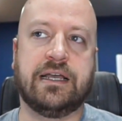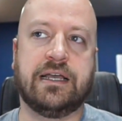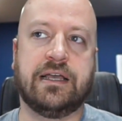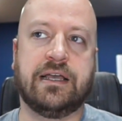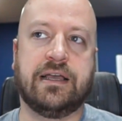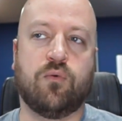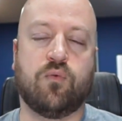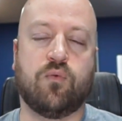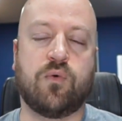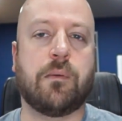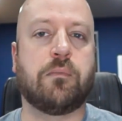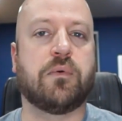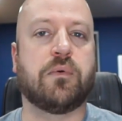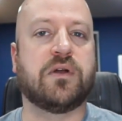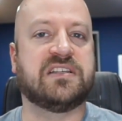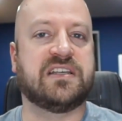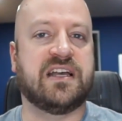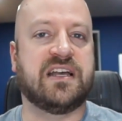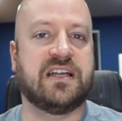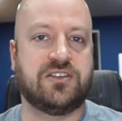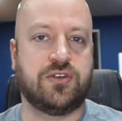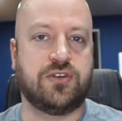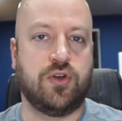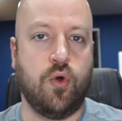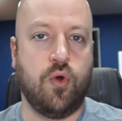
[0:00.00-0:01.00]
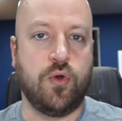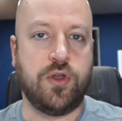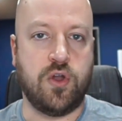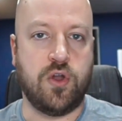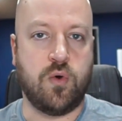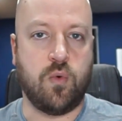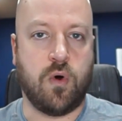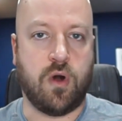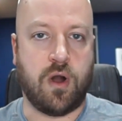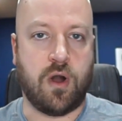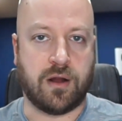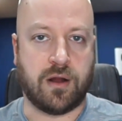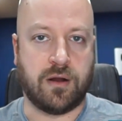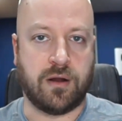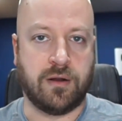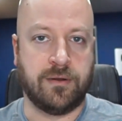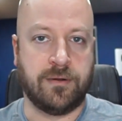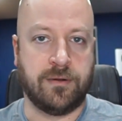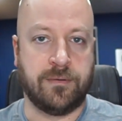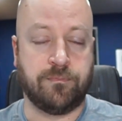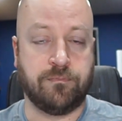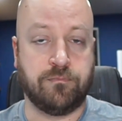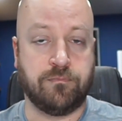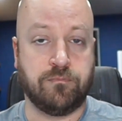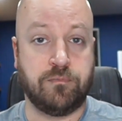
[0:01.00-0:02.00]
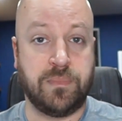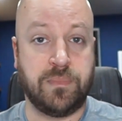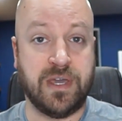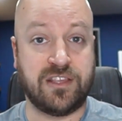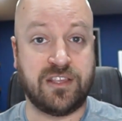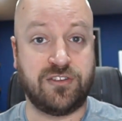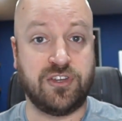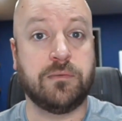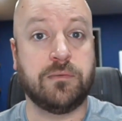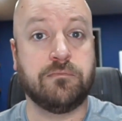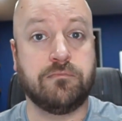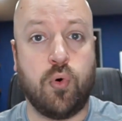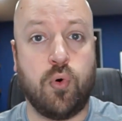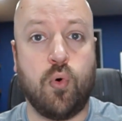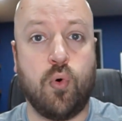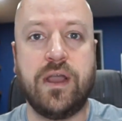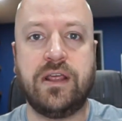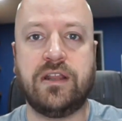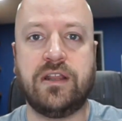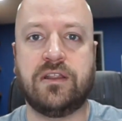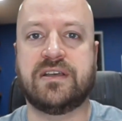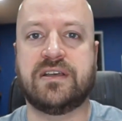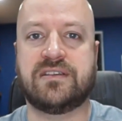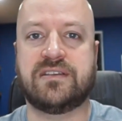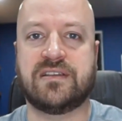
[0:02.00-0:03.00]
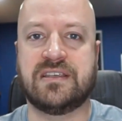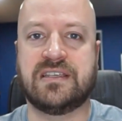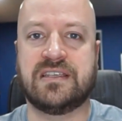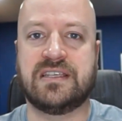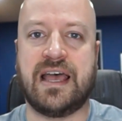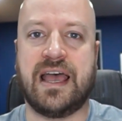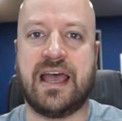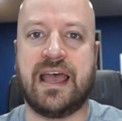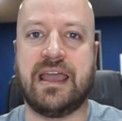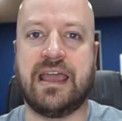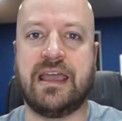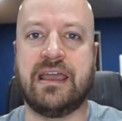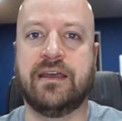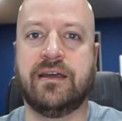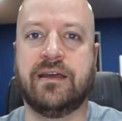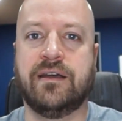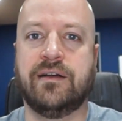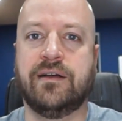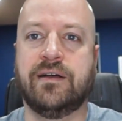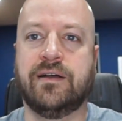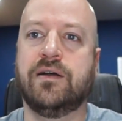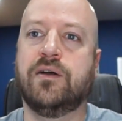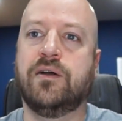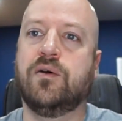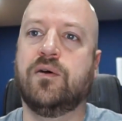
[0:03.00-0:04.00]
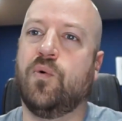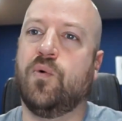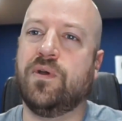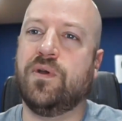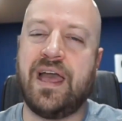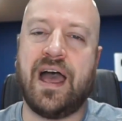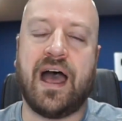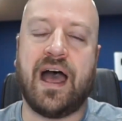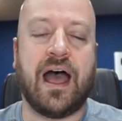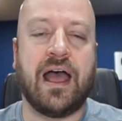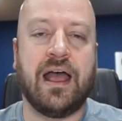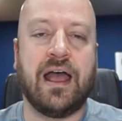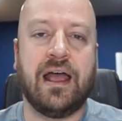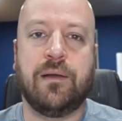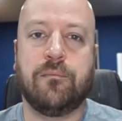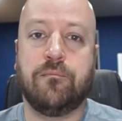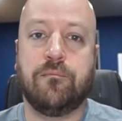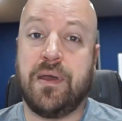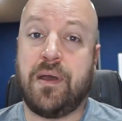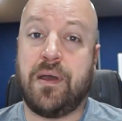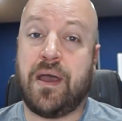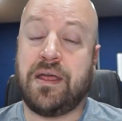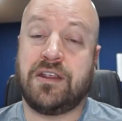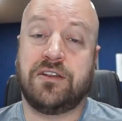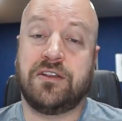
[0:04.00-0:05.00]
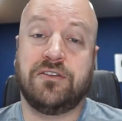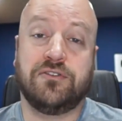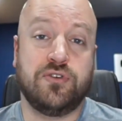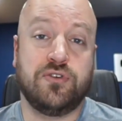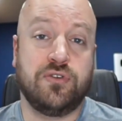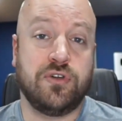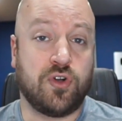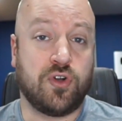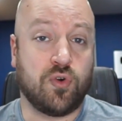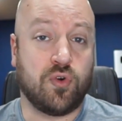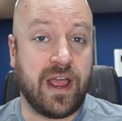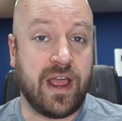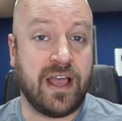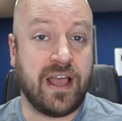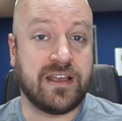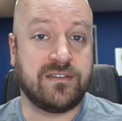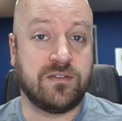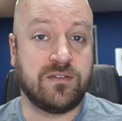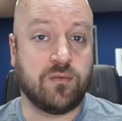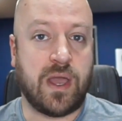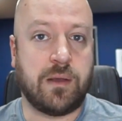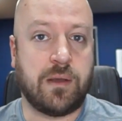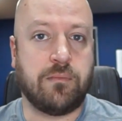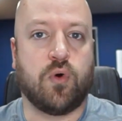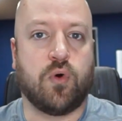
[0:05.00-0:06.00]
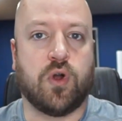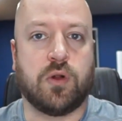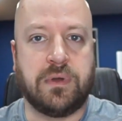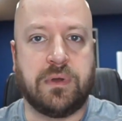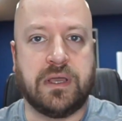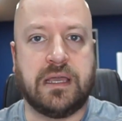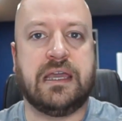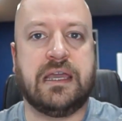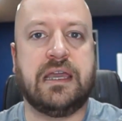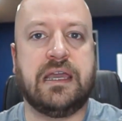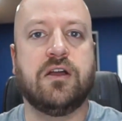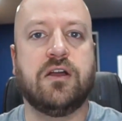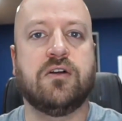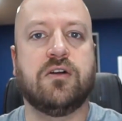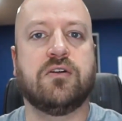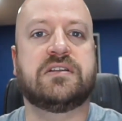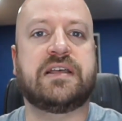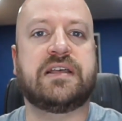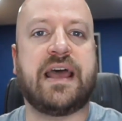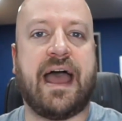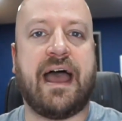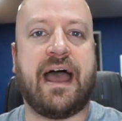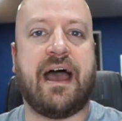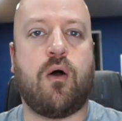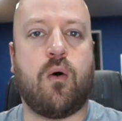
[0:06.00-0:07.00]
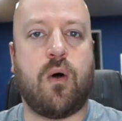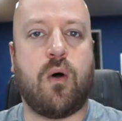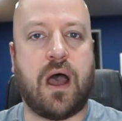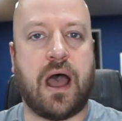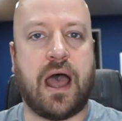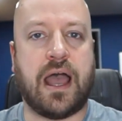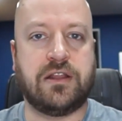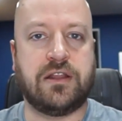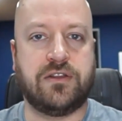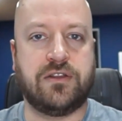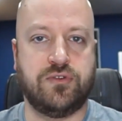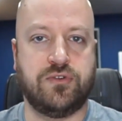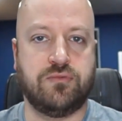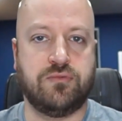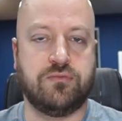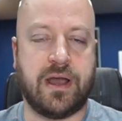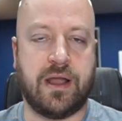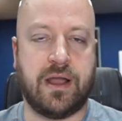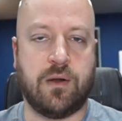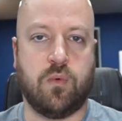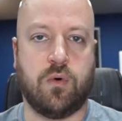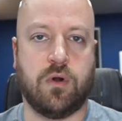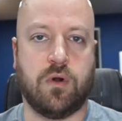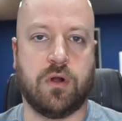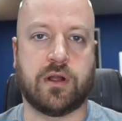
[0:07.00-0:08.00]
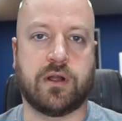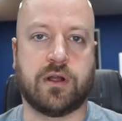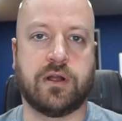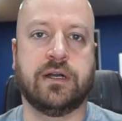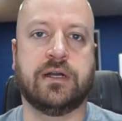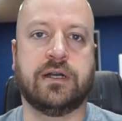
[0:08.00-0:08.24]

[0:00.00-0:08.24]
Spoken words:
represents who you are. Because you can point to this and say, well, yeah, maybe I didn't do the greatest in the whiteboard, but here's how I do my work.